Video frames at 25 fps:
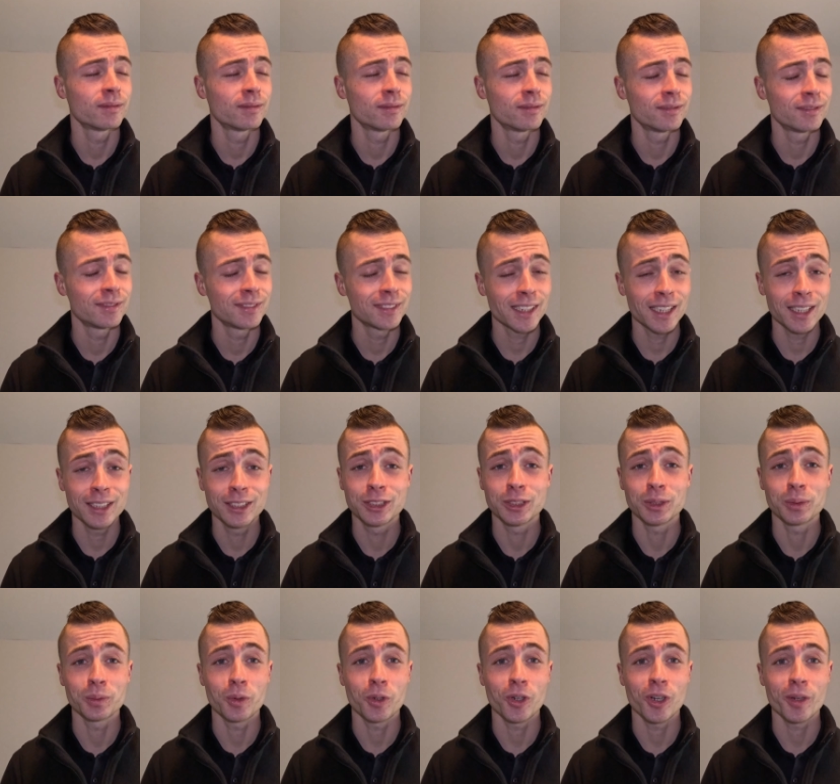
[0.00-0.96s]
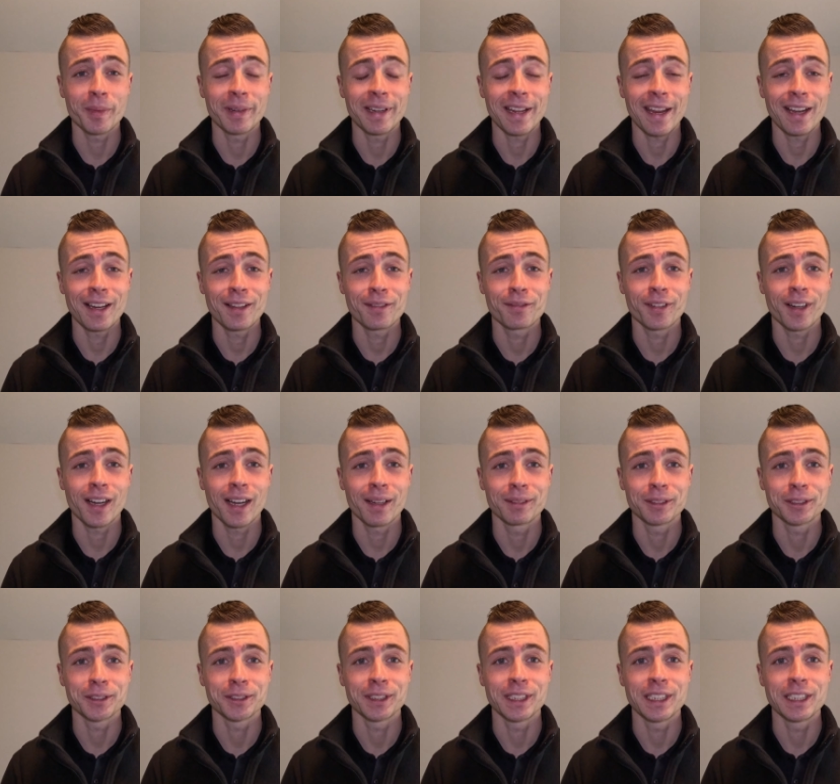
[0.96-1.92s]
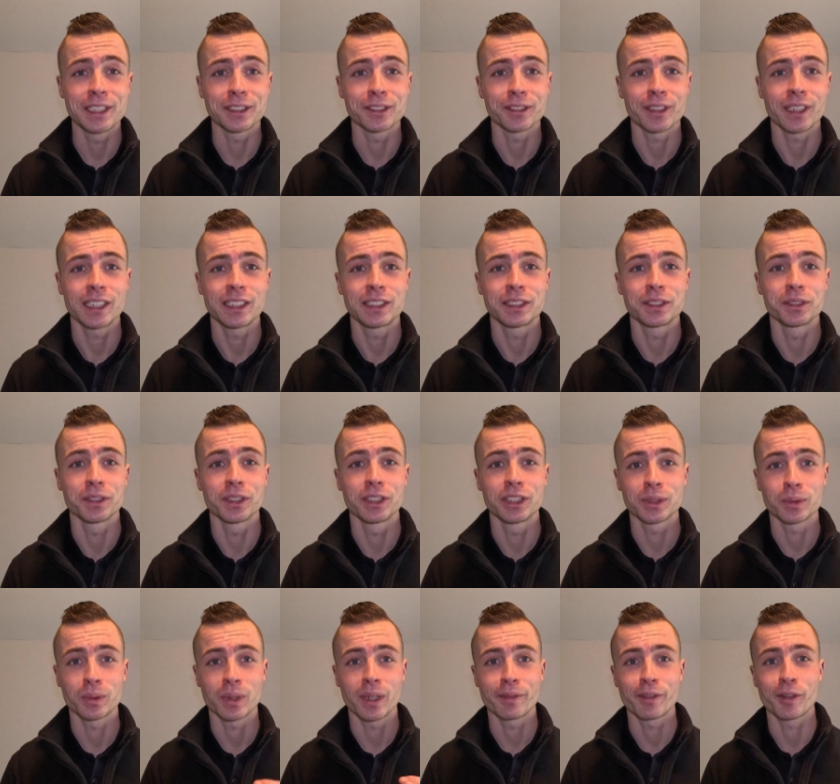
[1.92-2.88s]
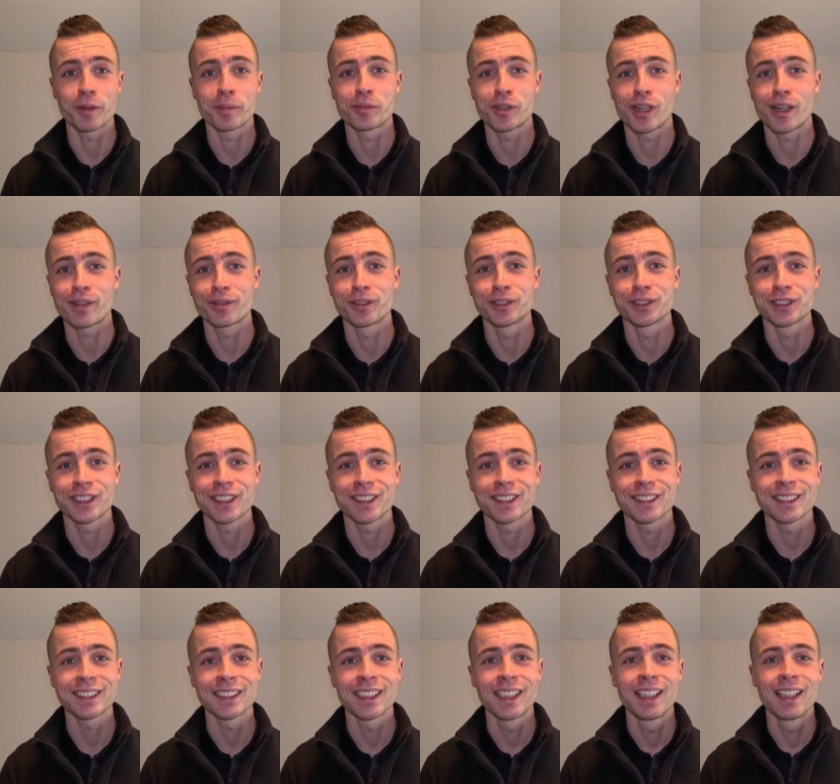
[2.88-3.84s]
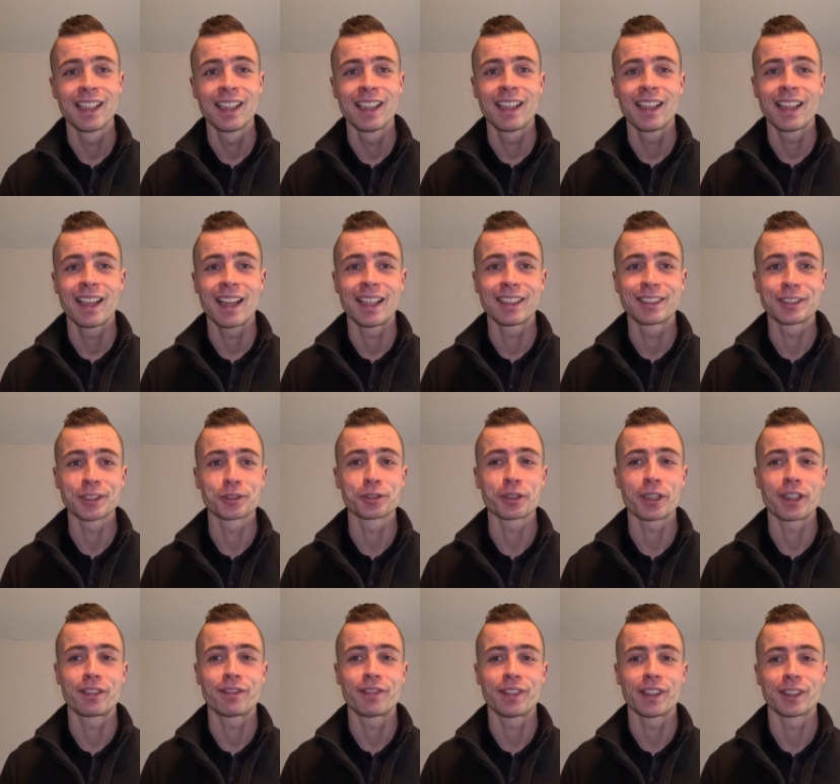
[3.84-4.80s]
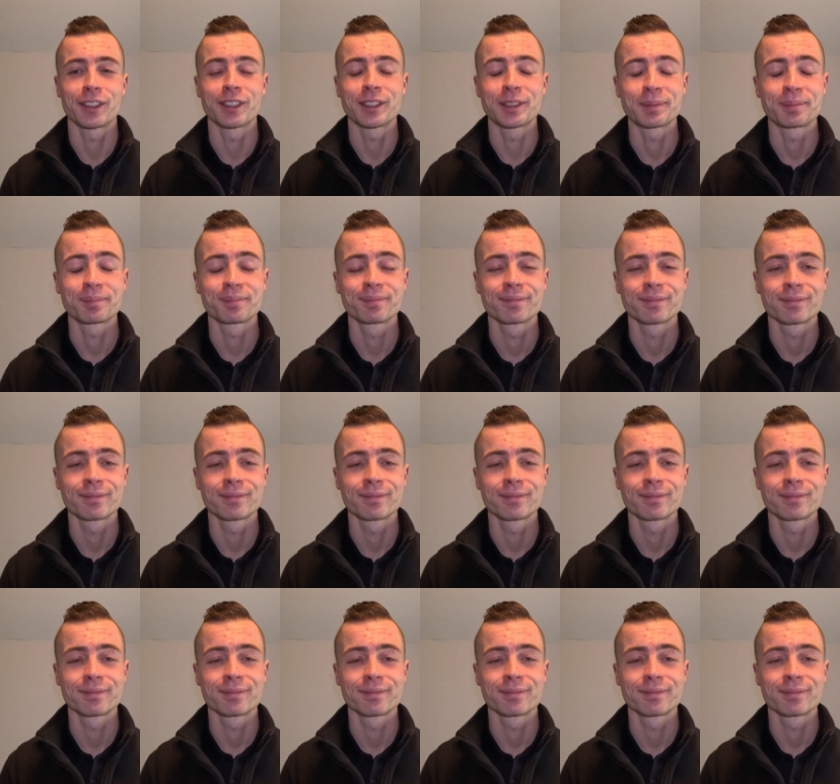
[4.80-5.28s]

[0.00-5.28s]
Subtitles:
nice and warm at 85 degrees or 80 degrees, whatever your preference is, it's a great feeling.